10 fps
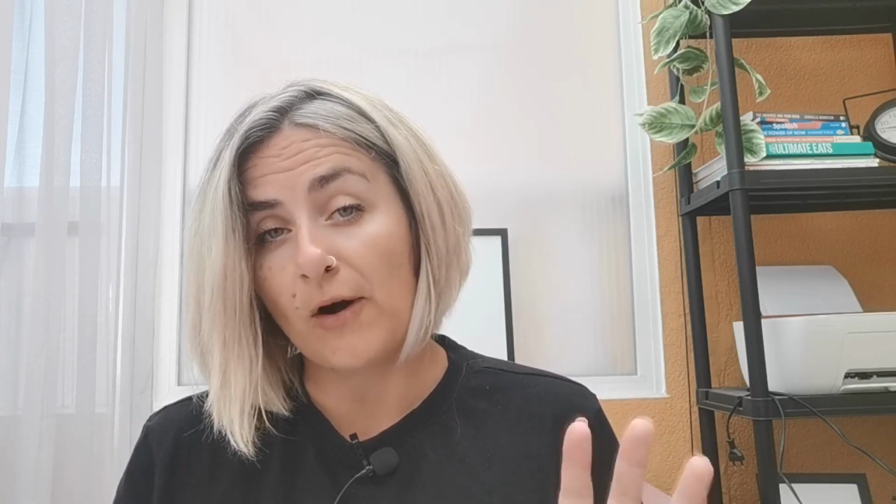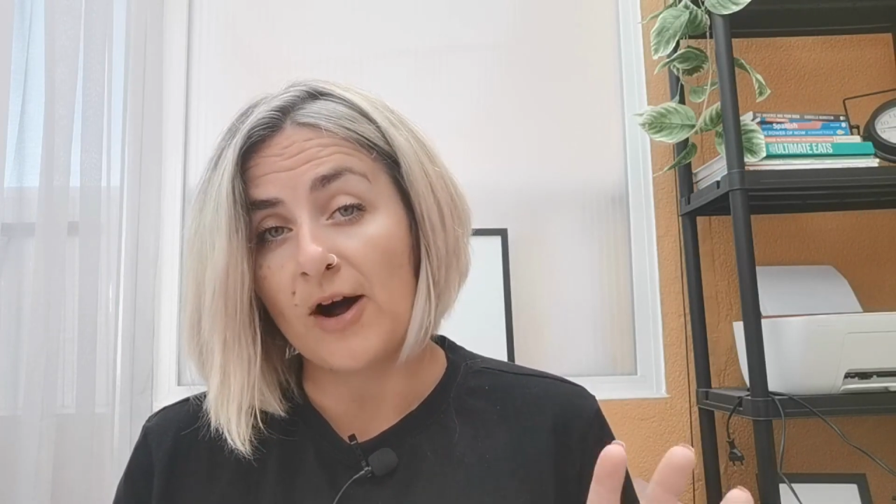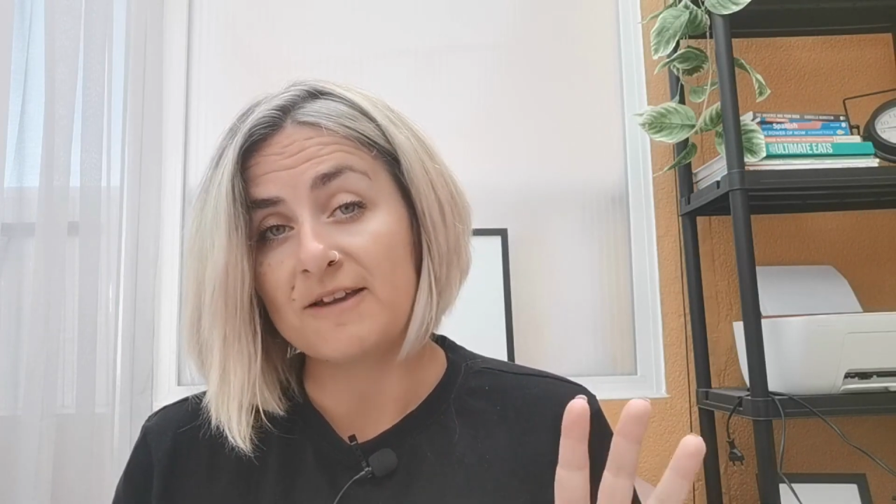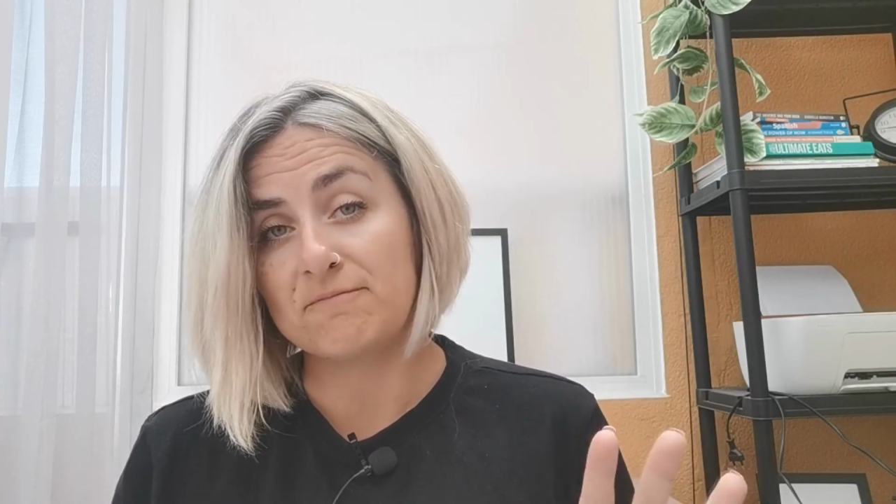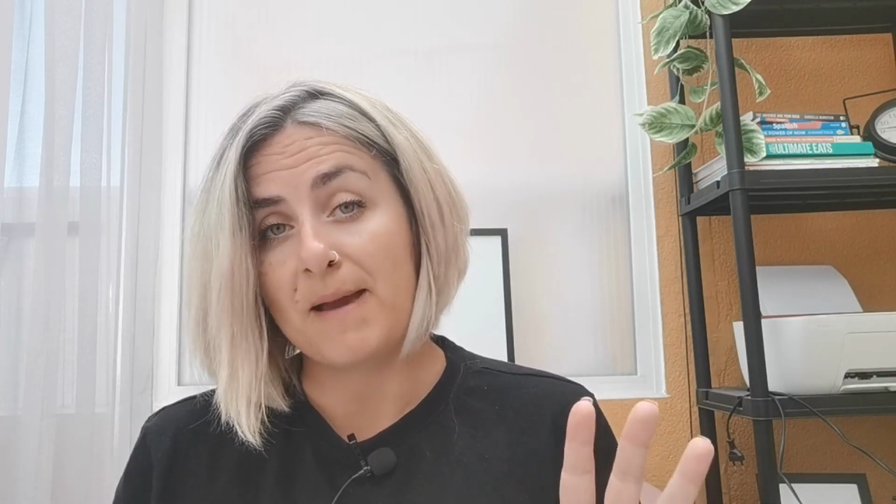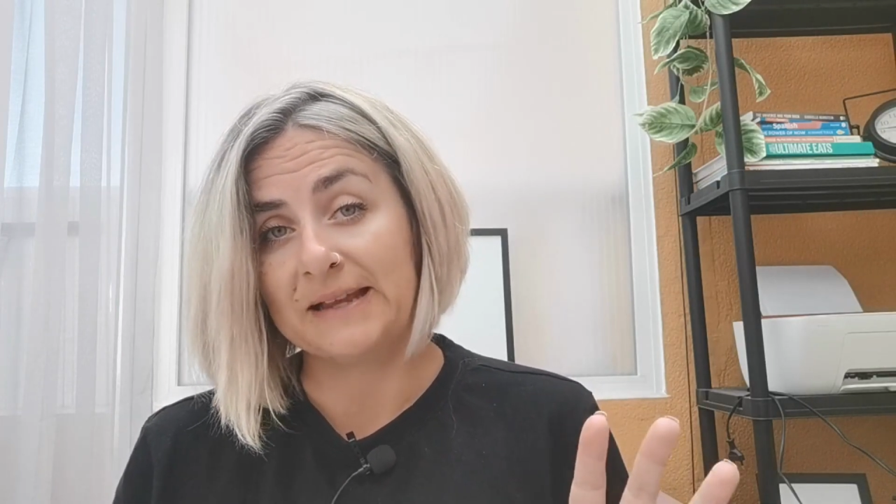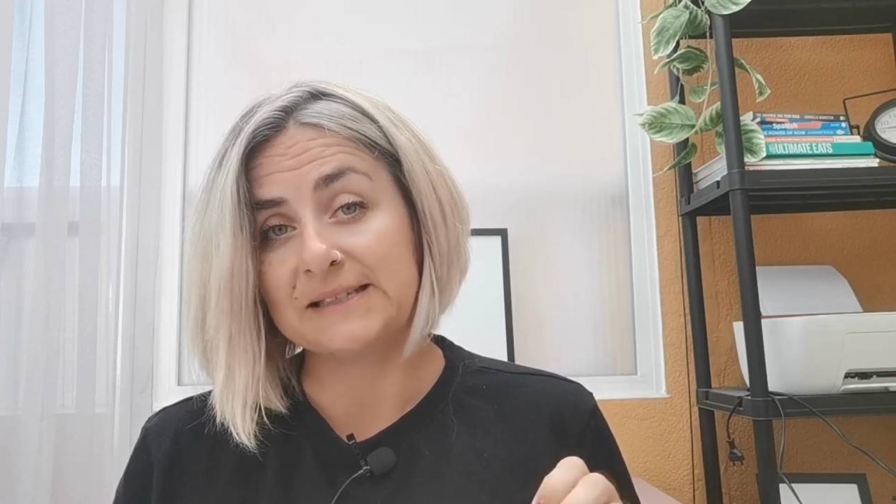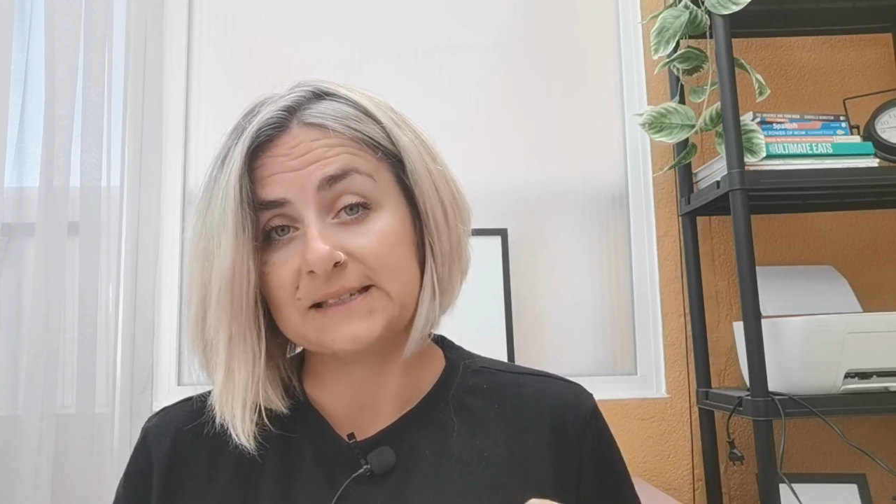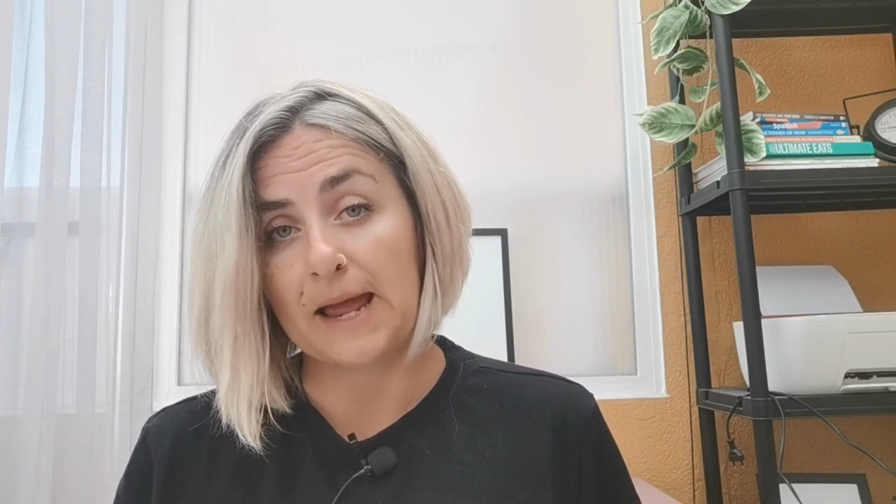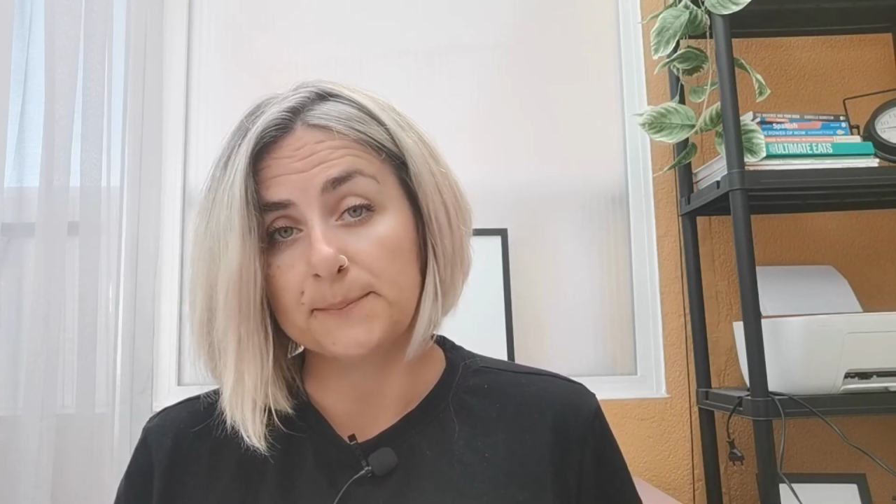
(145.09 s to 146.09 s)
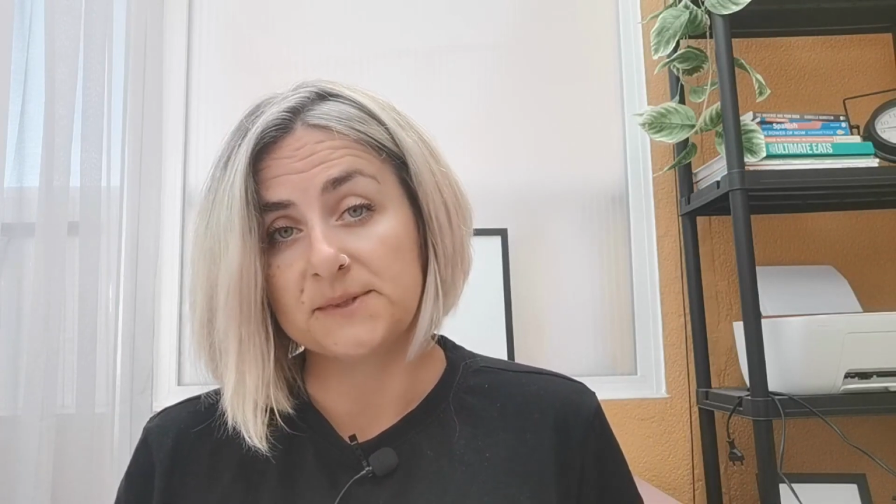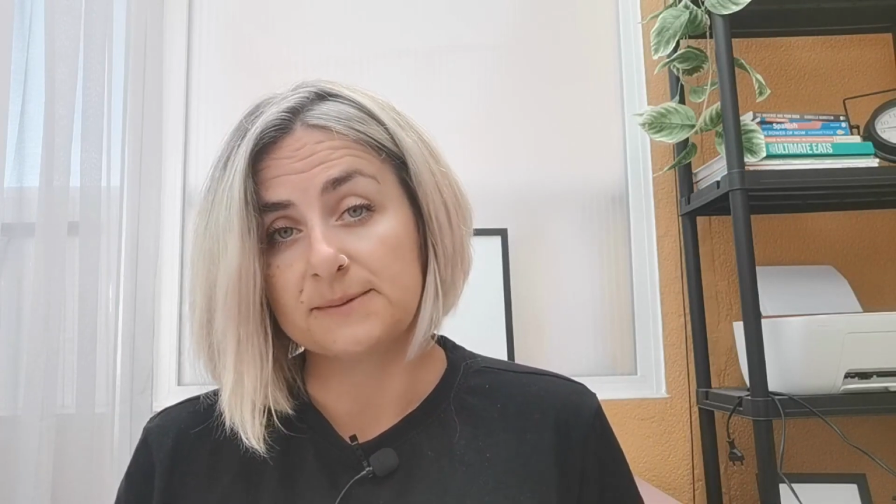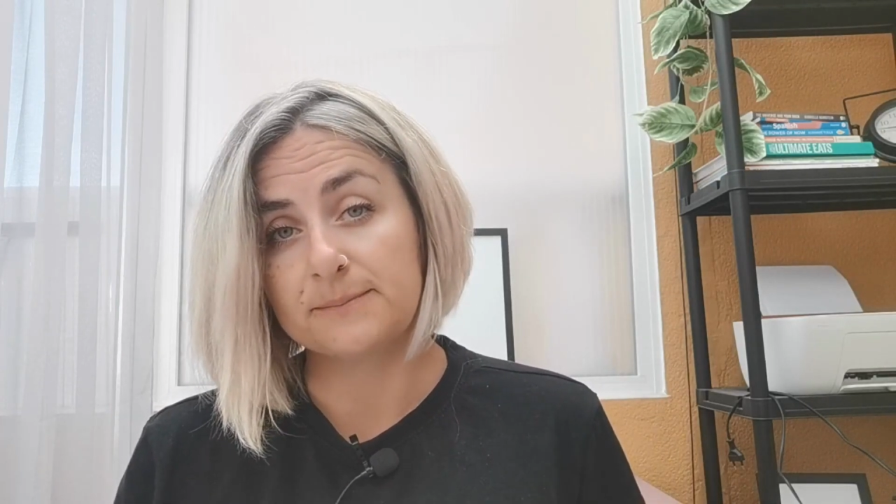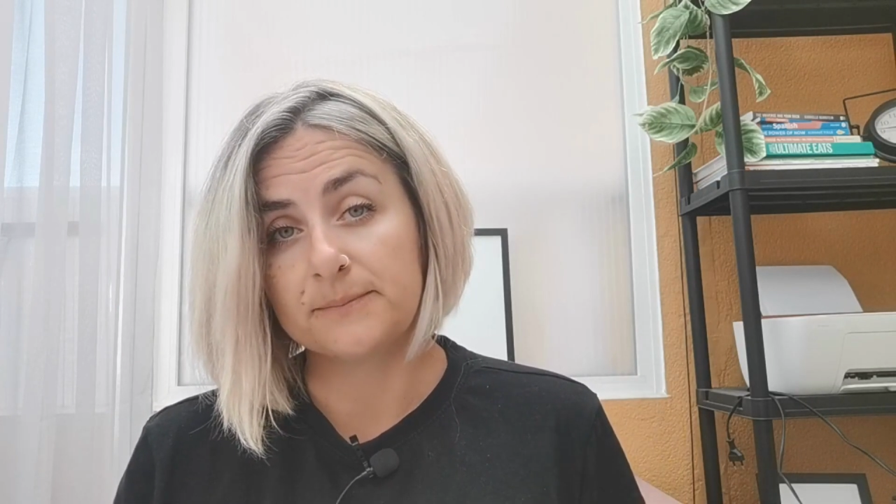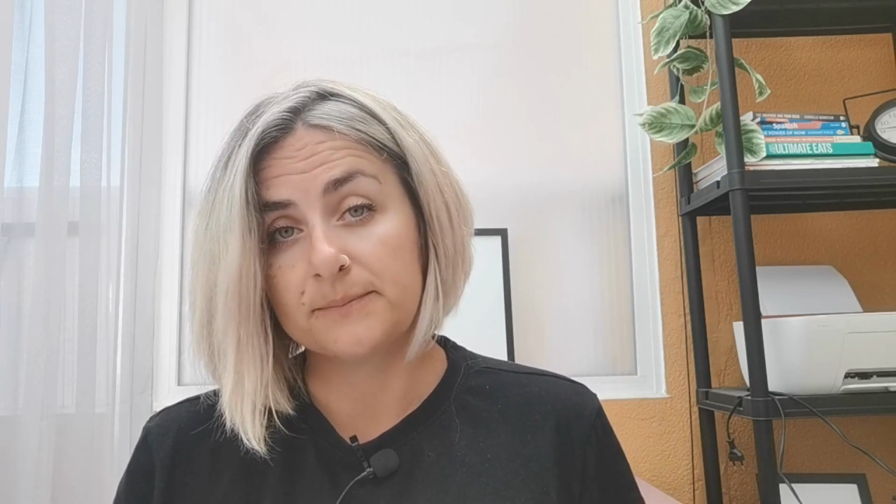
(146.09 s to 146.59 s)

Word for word: five main steps.